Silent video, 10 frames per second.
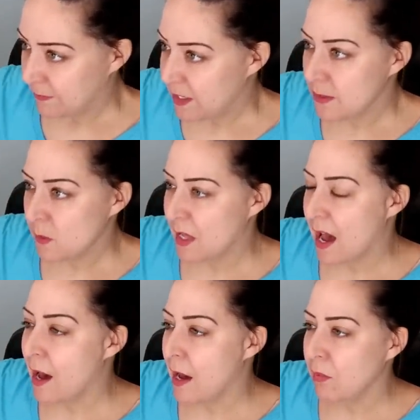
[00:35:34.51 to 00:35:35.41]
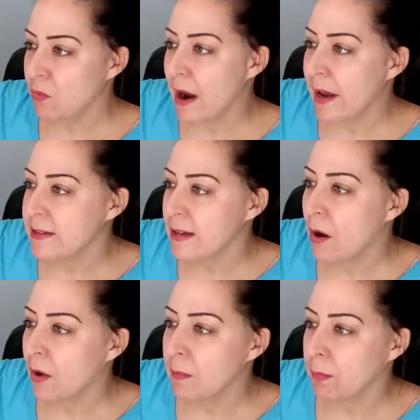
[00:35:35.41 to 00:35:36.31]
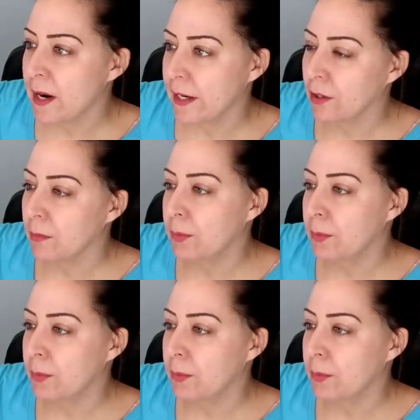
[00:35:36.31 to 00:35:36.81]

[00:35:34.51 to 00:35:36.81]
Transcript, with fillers: These are the high-rise Heartbreaker